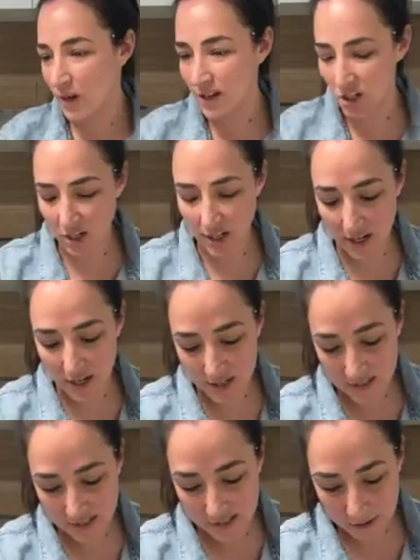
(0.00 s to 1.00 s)
which
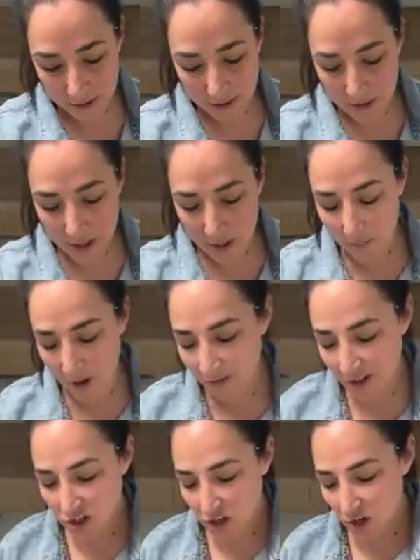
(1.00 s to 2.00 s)
is, my
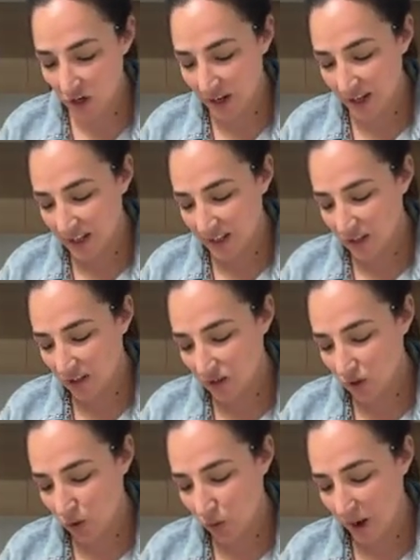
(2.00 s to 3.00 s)
ratio is
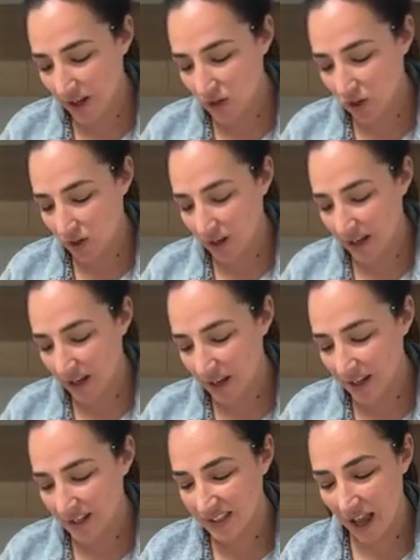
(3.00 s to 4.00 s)
to white chocolate
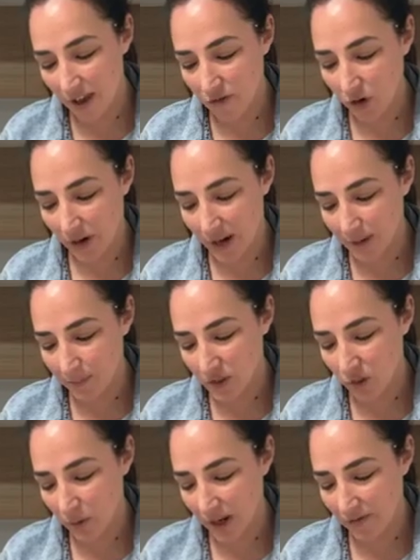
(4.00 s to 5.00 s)
is half cream.
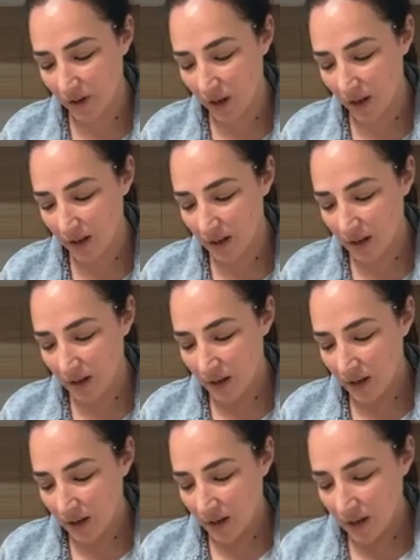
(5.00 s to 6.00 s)
So whatever
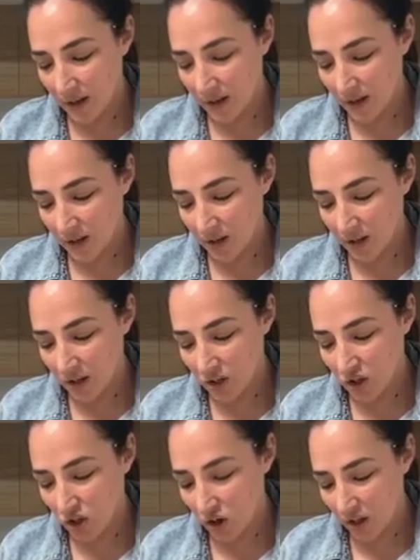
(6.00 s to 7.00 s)

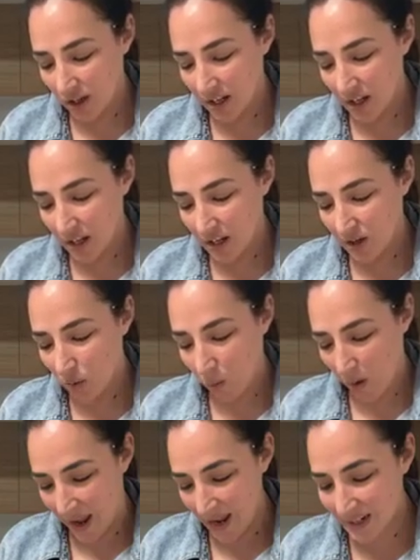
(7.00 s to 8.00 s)
chocolate
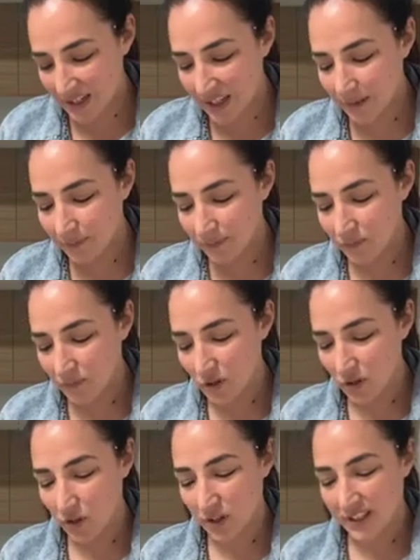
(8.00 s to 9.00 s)
weight,
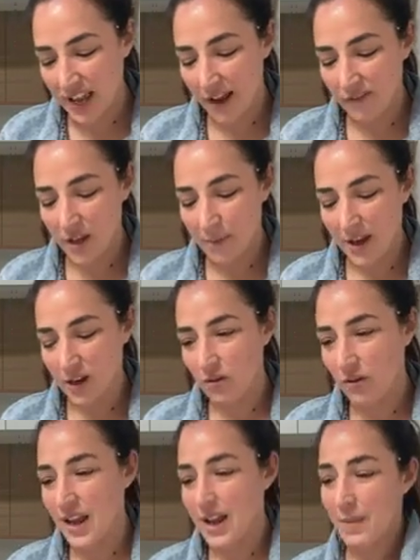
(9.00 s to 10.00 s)
use half the amount of
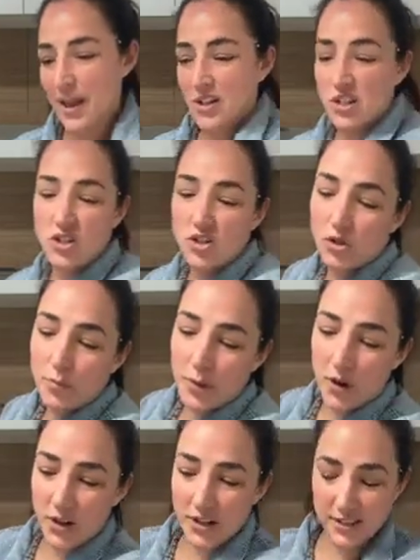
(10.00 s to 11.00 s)
cream and just short
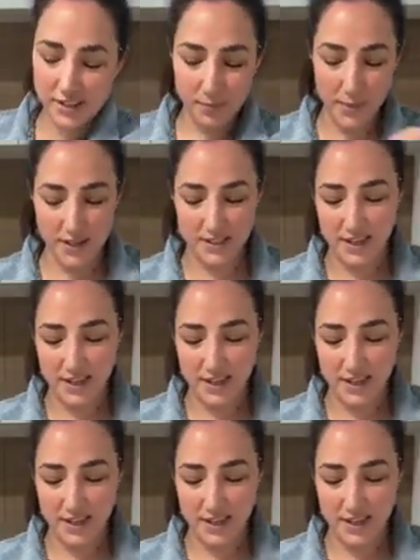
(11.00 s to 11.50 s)
bursts